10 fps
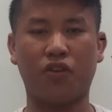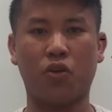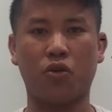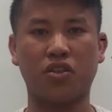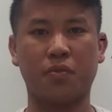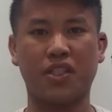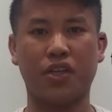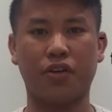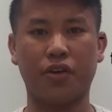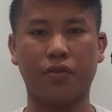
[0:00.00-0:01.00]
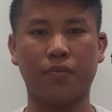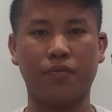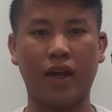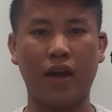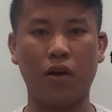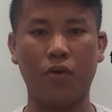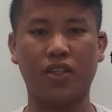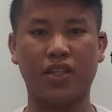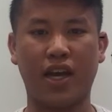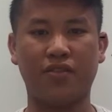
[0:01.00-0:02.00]
for course material,
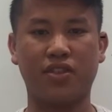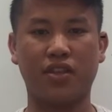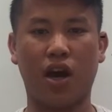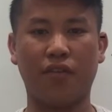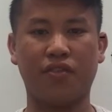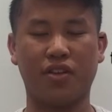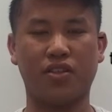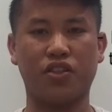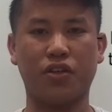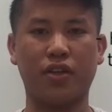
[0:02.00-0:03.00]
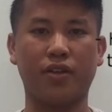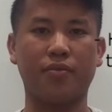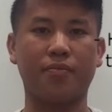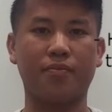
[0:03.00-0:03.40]
which saves time for the student.